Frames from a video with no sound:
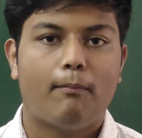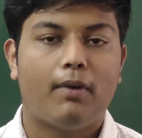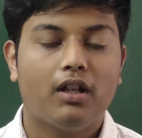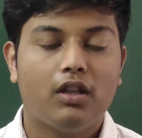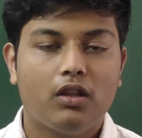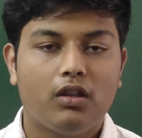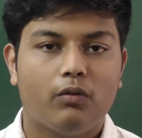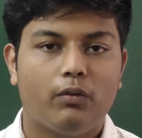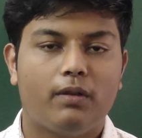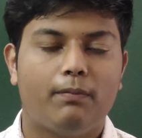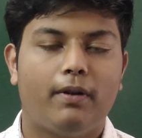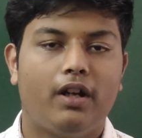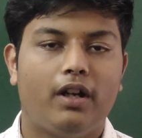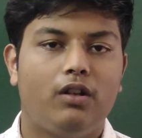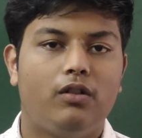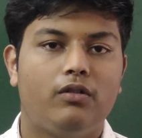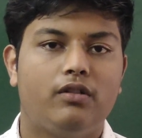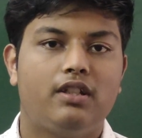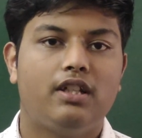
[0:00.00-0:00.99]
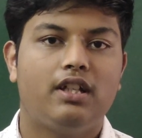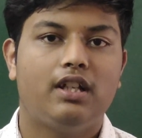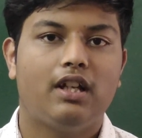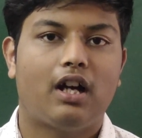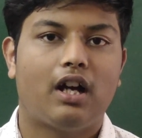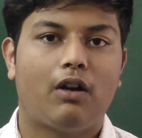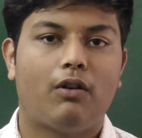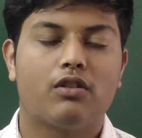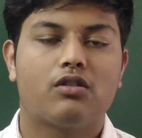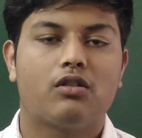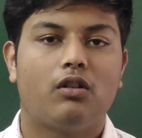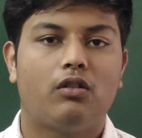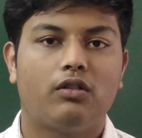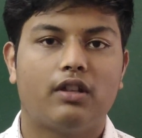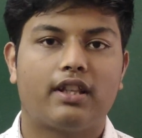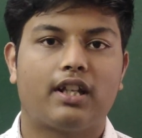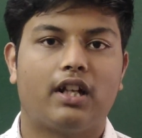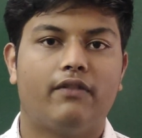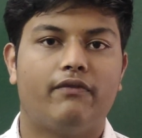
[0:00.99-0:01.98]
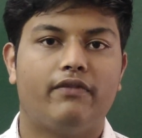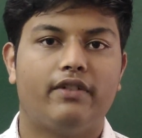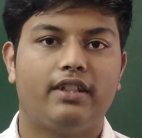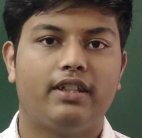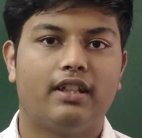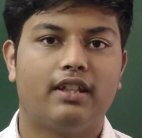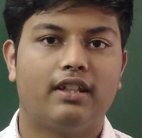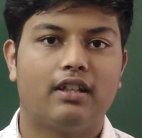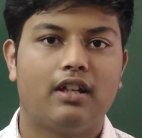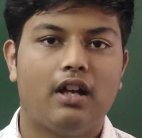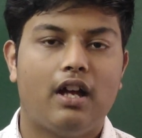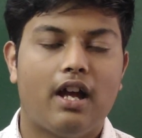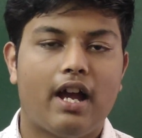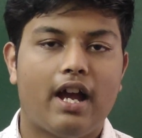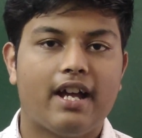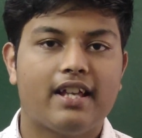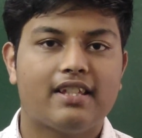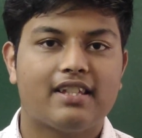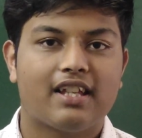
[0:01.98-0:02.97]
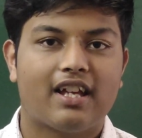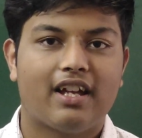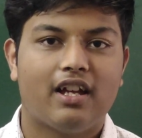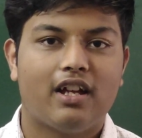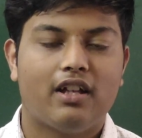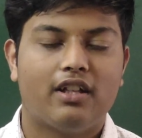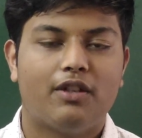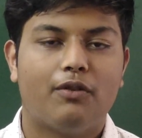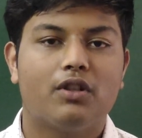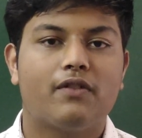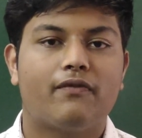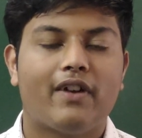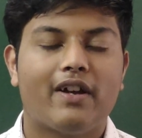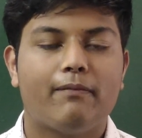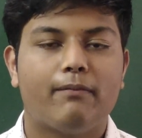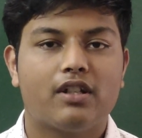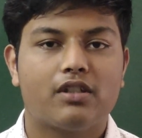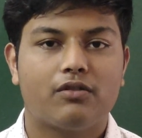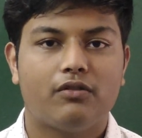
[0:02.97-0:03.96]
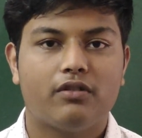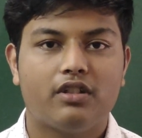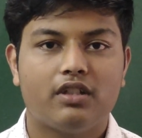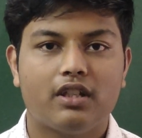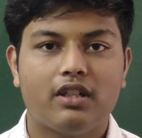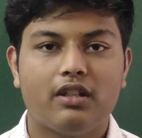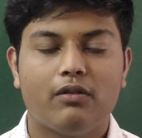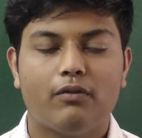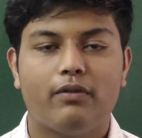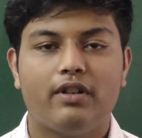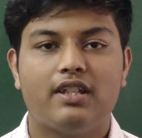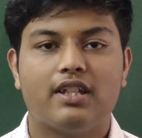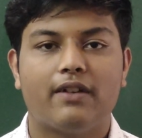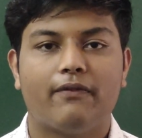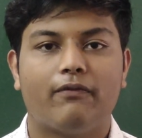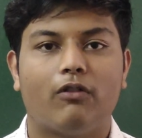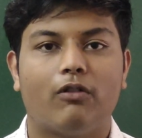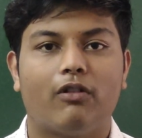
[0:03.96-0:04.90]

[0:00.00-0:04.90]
But with biology, I was not that confident, as there was a 5 marks question which I